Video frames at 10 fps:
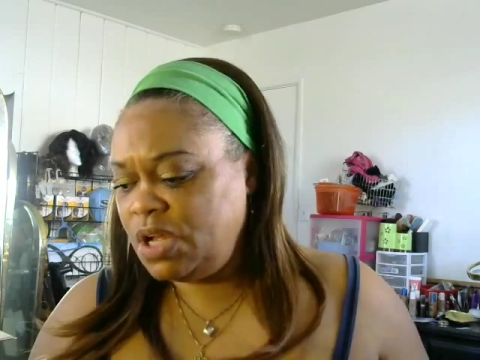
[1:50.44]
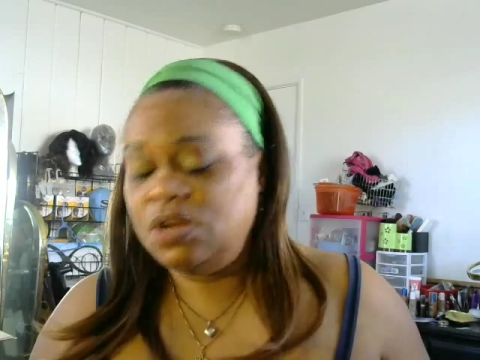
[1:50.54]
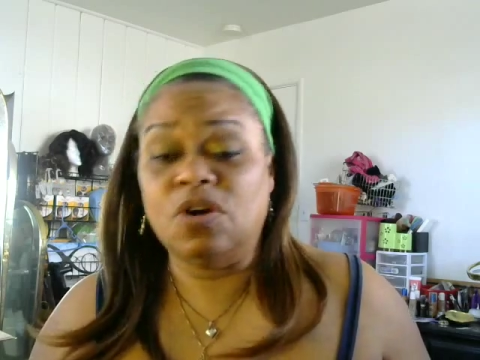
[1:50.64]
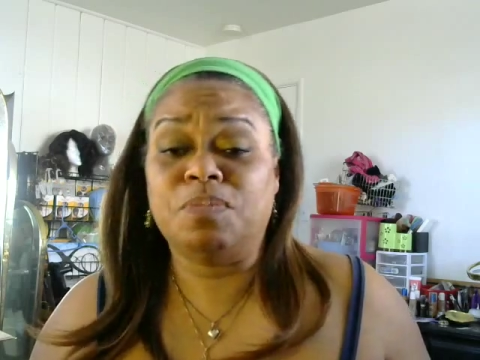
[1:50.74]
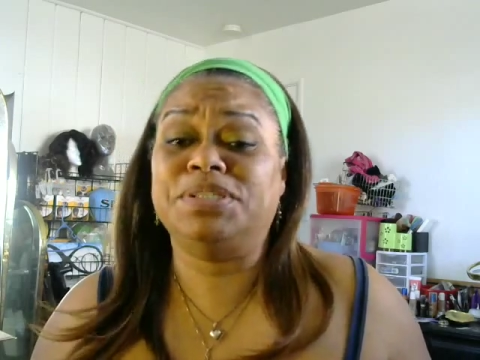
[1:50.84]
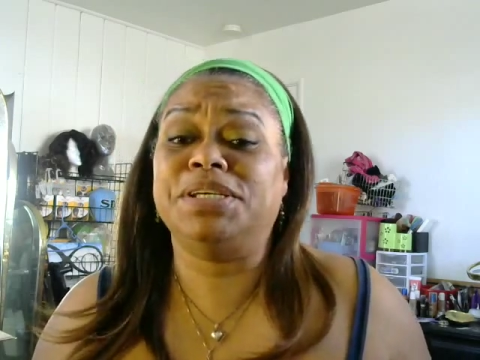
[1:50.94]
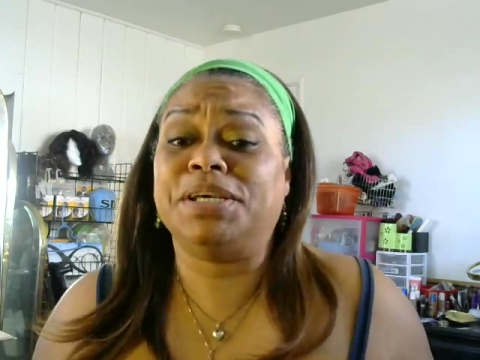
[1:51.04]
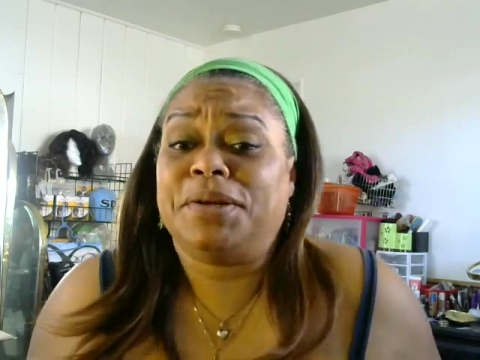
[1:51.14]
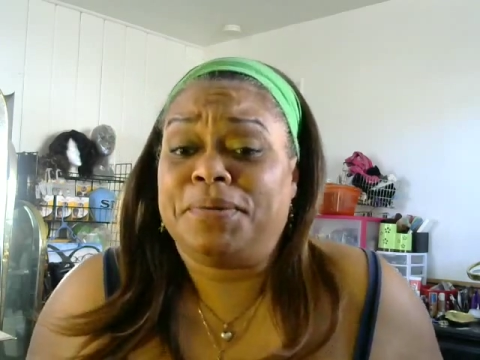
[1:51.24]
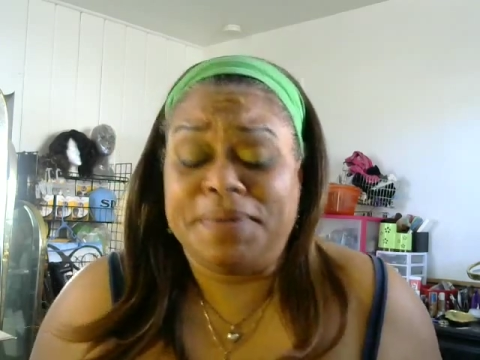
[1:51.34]
No
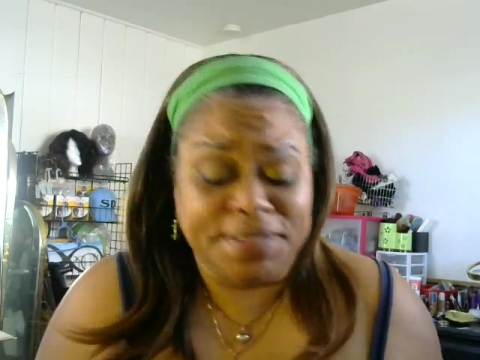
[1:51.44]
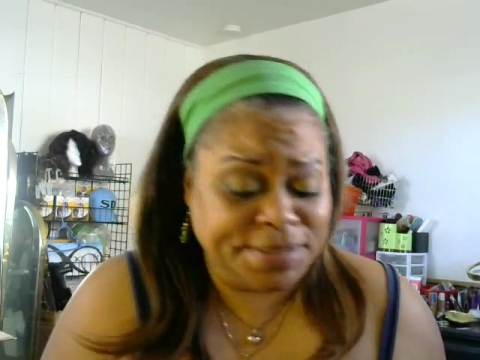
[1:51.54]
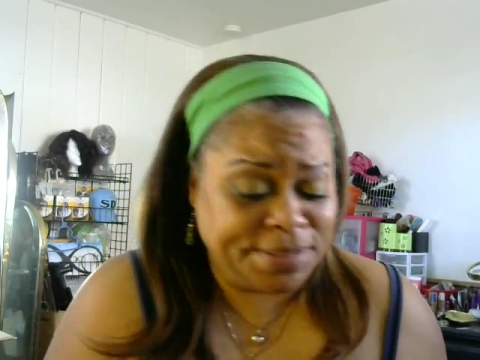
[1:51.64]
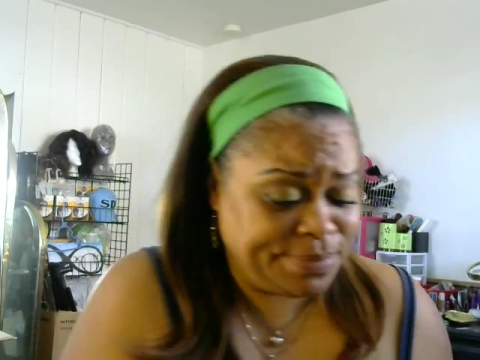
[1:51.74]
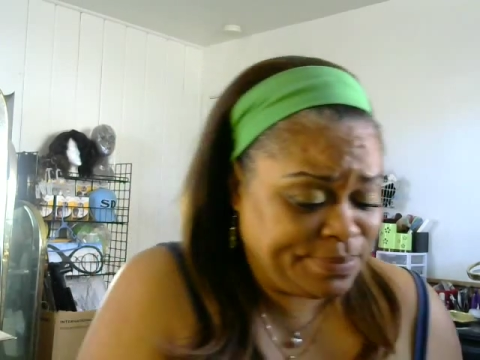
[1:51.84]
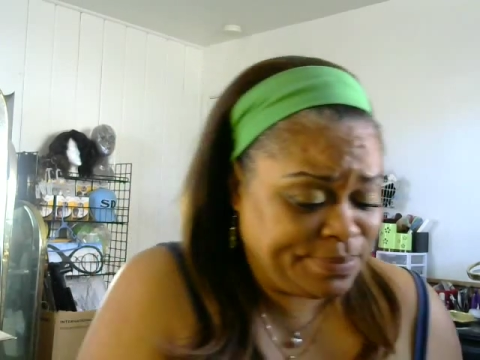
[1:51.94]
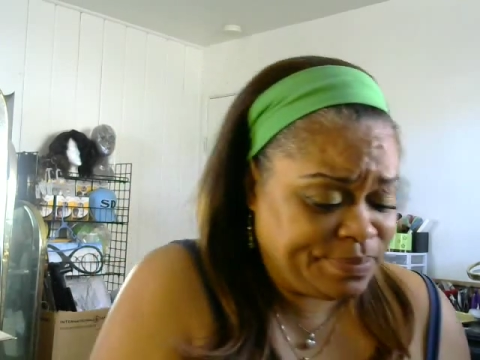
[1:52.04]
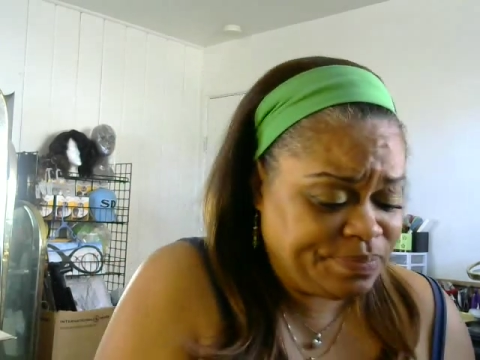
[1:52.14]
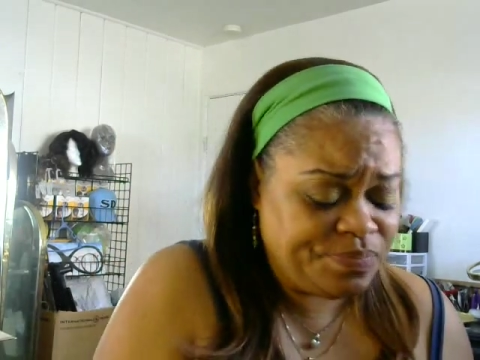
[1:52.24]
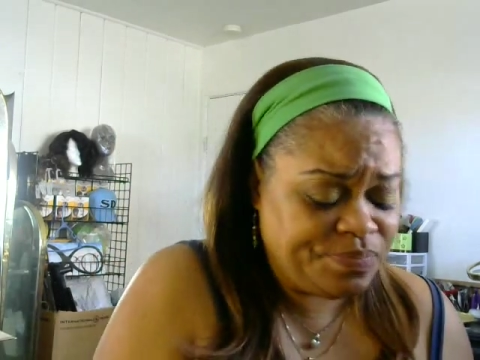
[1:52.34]
particular reason.
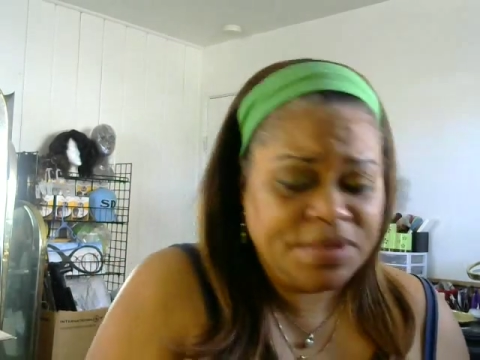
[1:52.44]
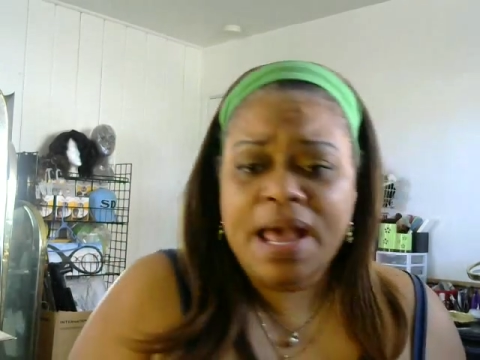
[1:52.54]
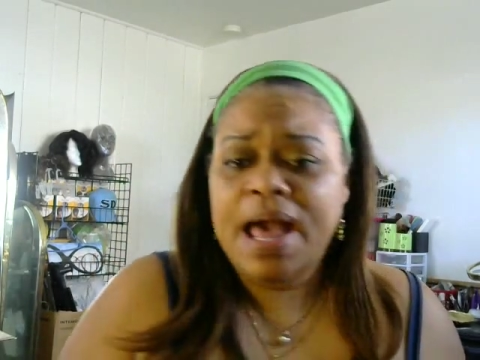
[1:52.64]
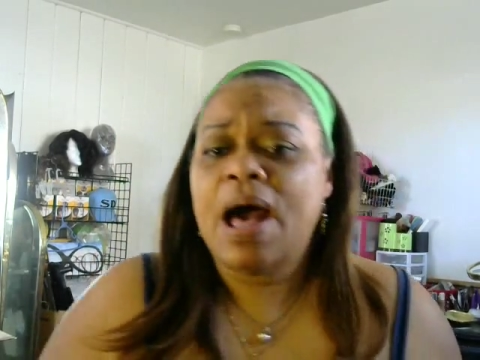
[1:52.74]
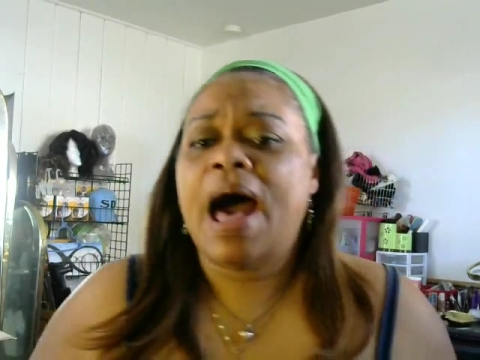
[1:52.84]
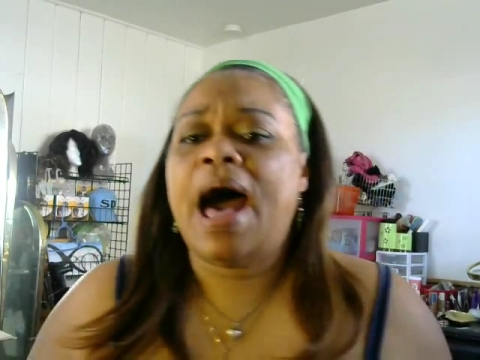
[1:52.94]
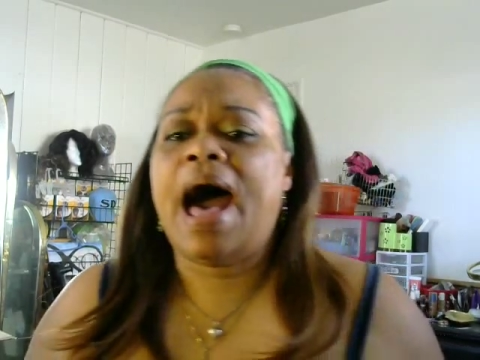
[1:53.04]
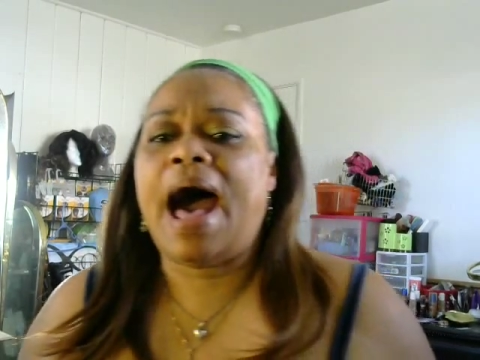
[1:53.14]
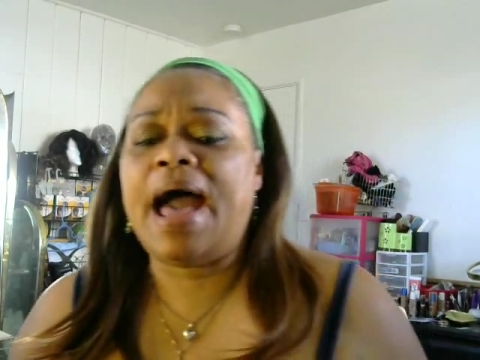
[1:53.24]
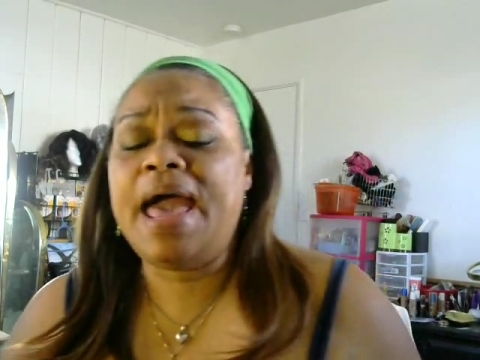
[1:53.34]

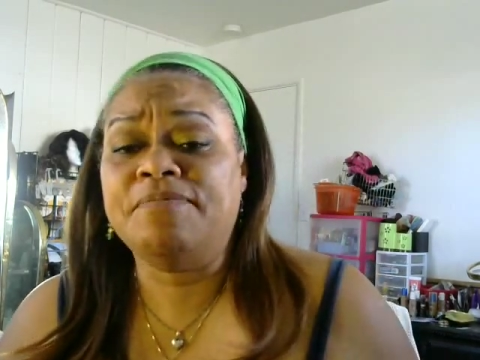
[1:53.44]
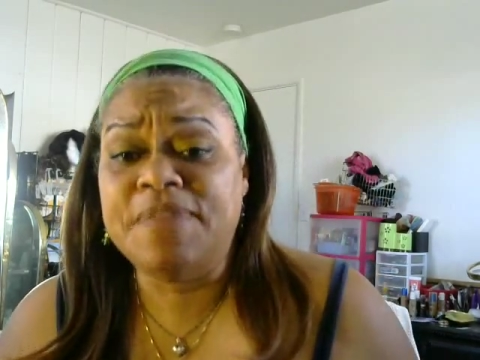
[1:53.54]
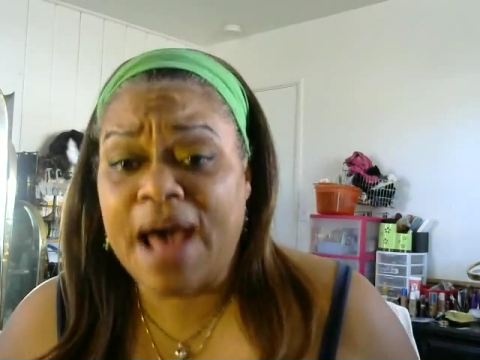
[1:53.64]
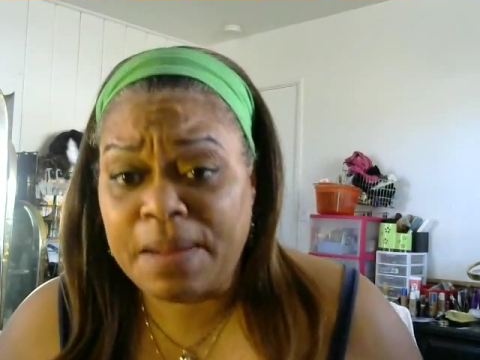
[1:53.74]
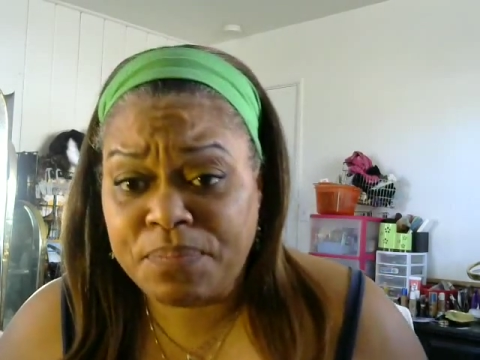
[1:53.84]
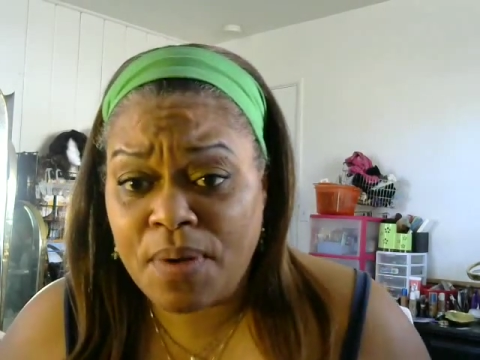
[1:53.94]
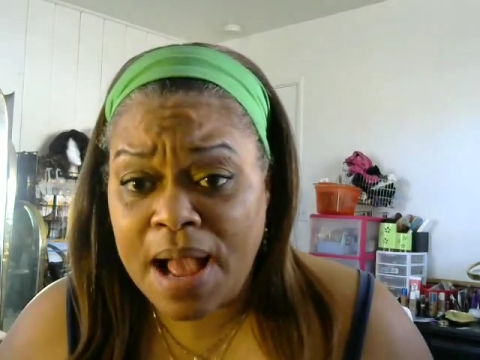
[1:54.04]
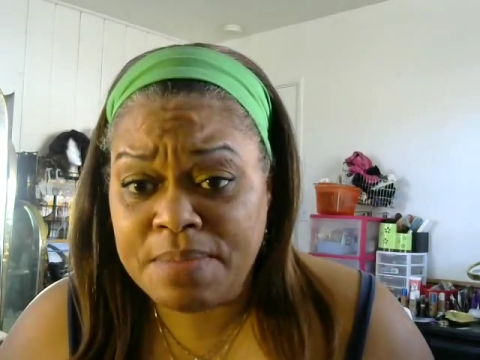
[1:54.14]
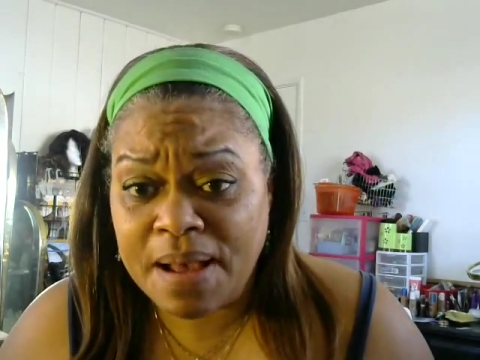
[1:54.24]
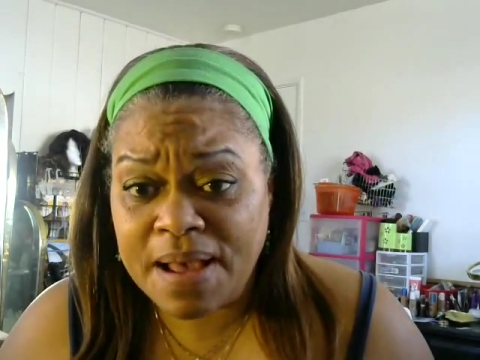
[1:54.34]
I have not
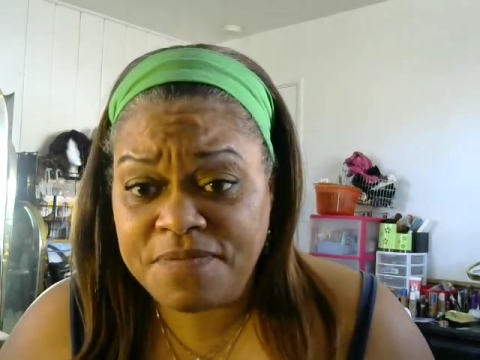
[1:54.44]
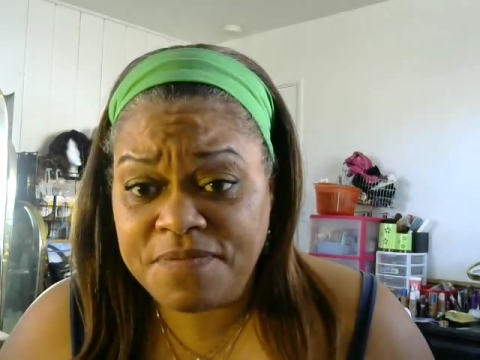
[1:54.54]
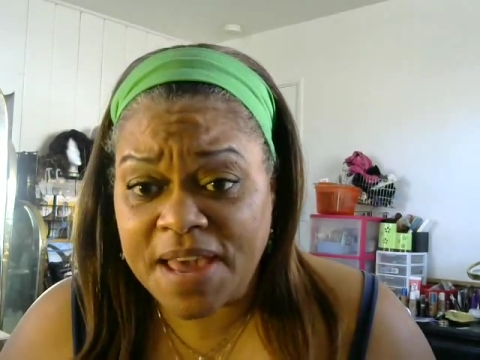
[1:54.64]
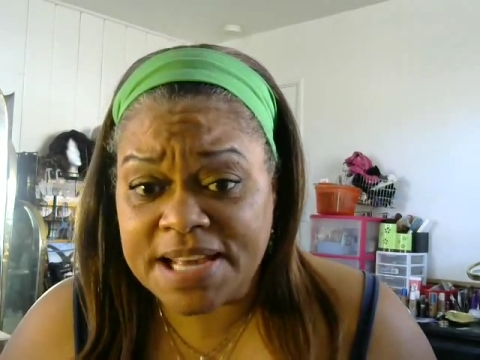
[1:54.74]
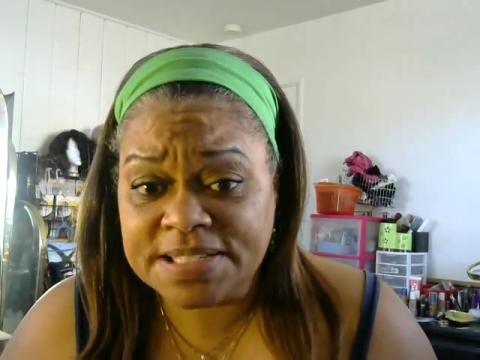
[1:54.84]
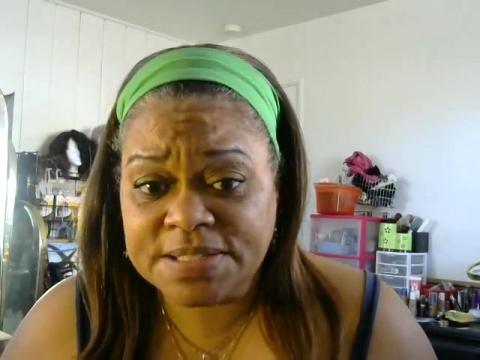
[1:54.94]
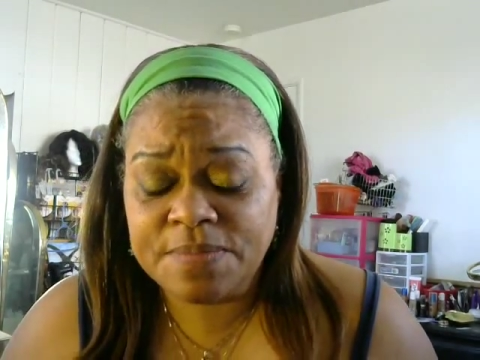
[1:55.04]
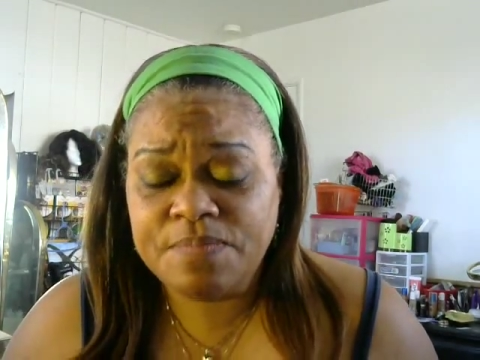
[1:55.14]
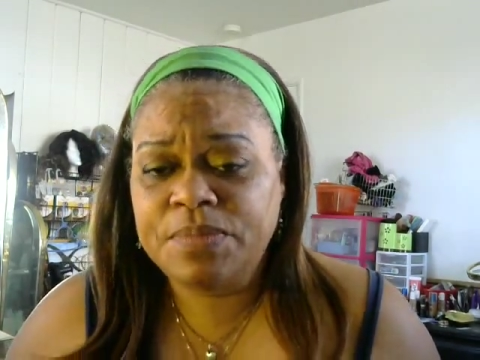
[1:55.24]
primed my face